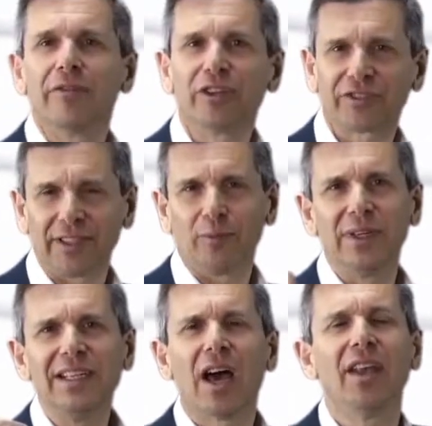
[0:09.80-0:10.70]
Firstly, we
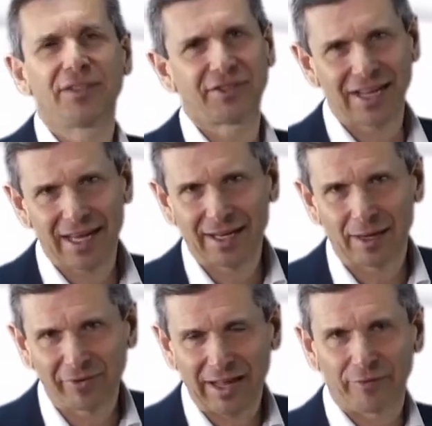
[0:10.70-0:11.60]
need to understand how
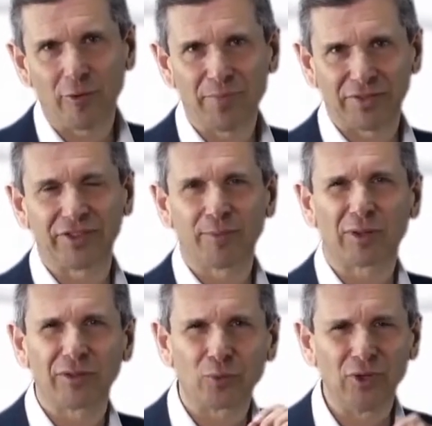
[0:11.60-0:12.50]
platform business
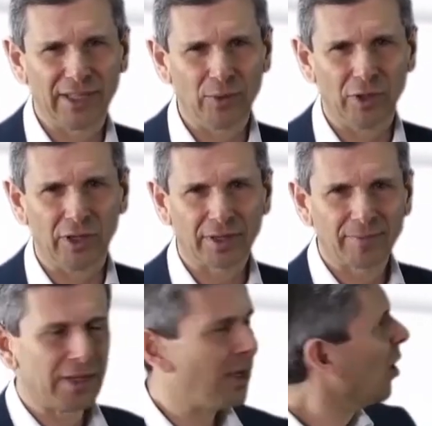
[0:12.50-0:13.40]
models really work.
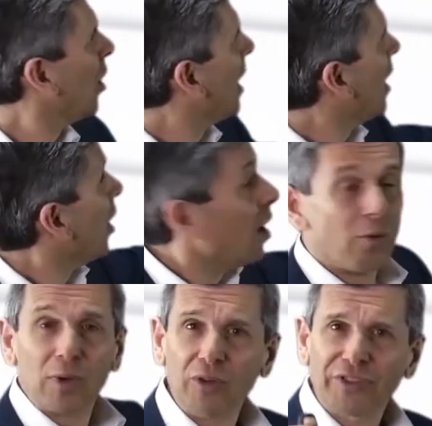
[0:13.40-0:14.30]

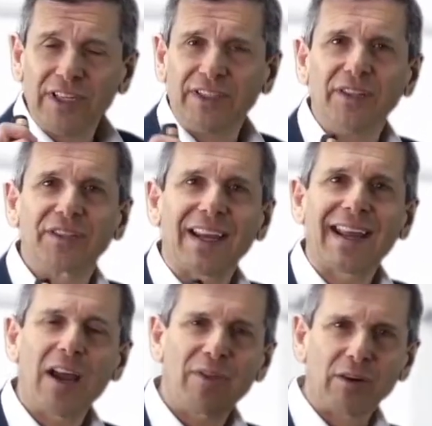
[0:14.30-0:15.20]
We also need to understand
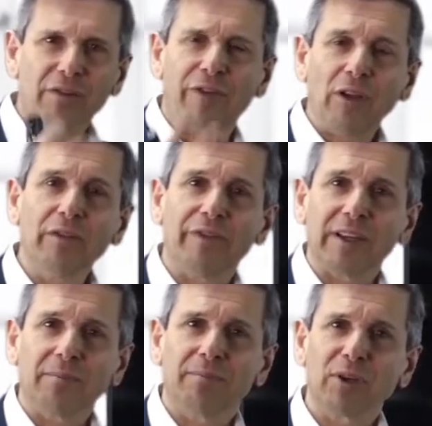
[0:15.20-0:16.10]
how they're
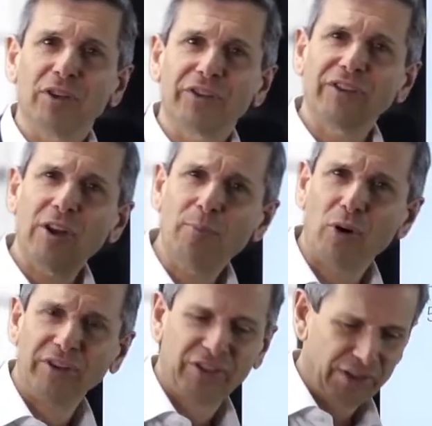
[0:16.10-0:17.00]
evolving, because there's no
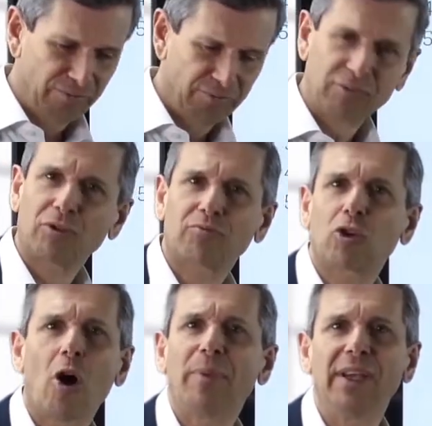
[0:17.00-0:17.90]
point in
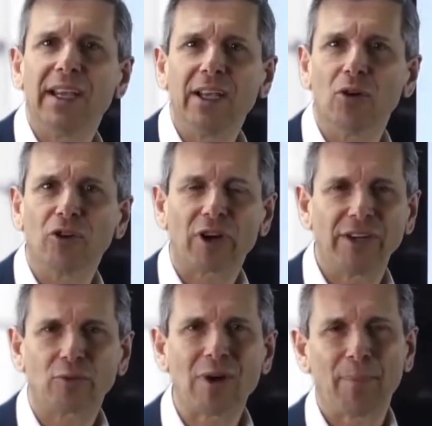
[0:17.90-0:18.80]
copying or trying
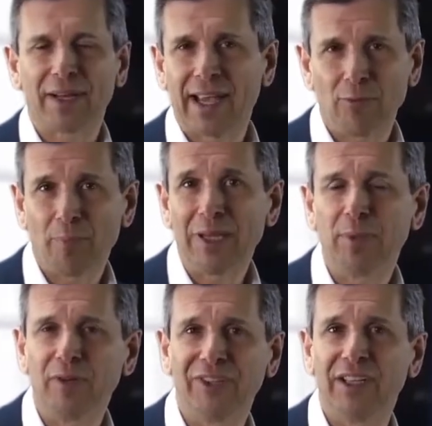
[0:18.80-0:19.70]
to replicate what
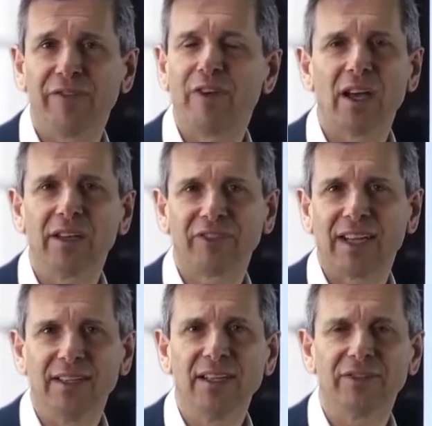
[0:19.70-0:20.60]
people did 5,
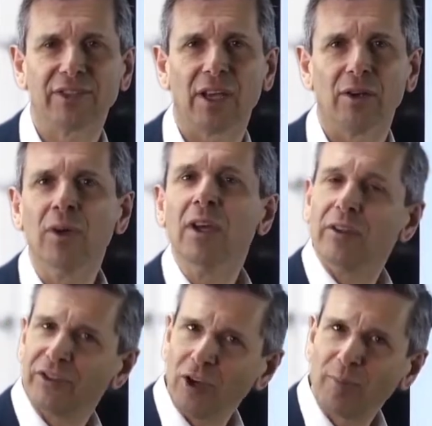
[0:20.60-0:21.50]
10 years ago.
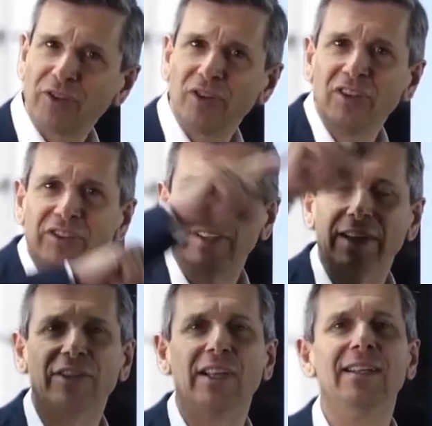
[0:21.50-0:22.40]
There's an opportunity
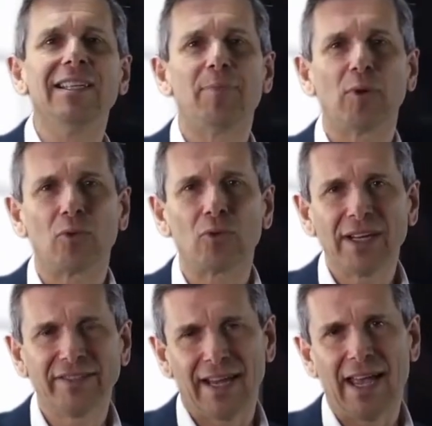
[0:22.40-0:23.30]
to leap
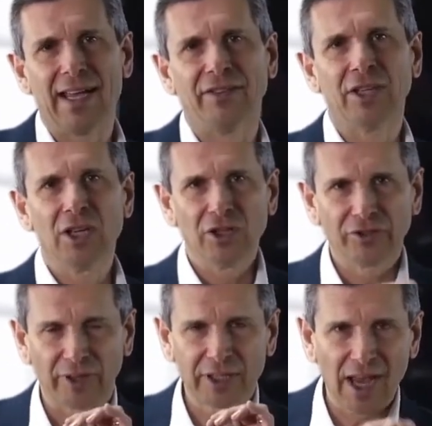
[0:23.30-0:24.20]
right ahead to
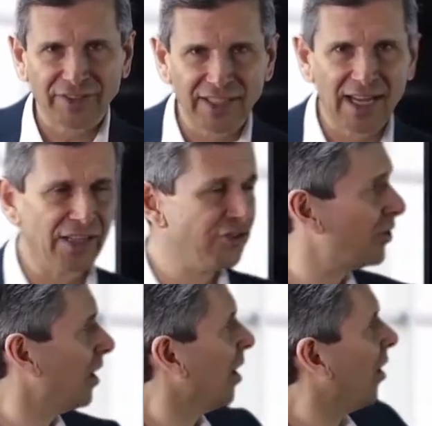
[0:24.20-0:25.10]
the cutting edge
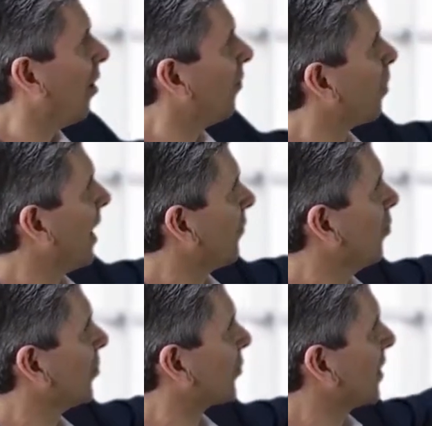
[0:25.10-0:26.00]
of
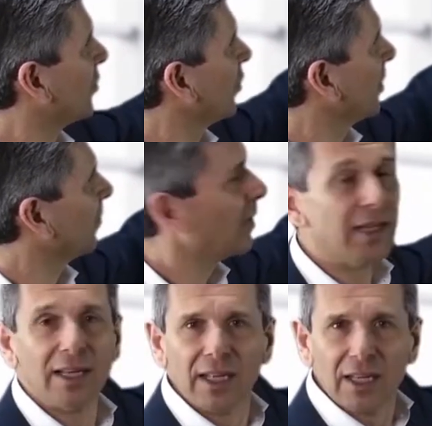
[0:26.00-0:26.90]
platform strategy.
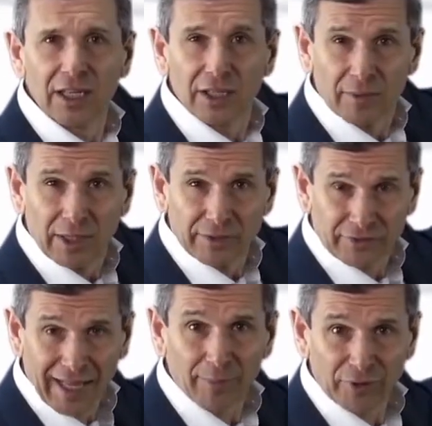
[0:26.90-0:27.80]

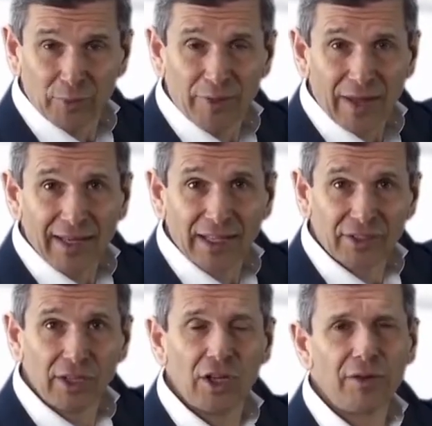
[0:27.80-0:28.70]
To help us with that, let's
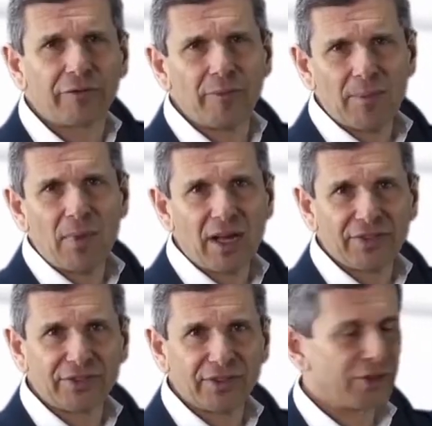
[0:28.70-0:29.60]
learn from the
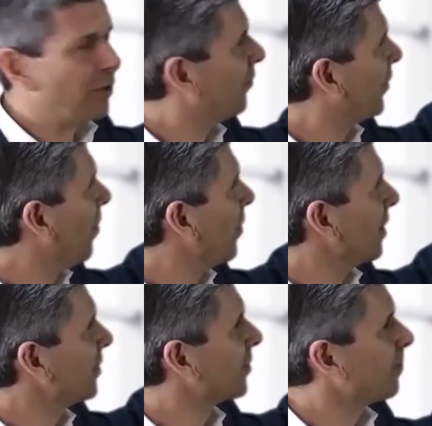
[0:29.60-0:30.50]
masters who have done
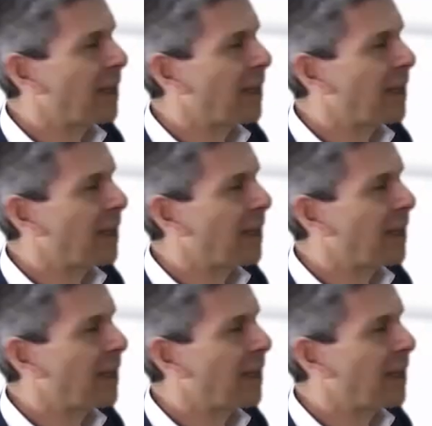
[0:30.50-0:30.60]
this.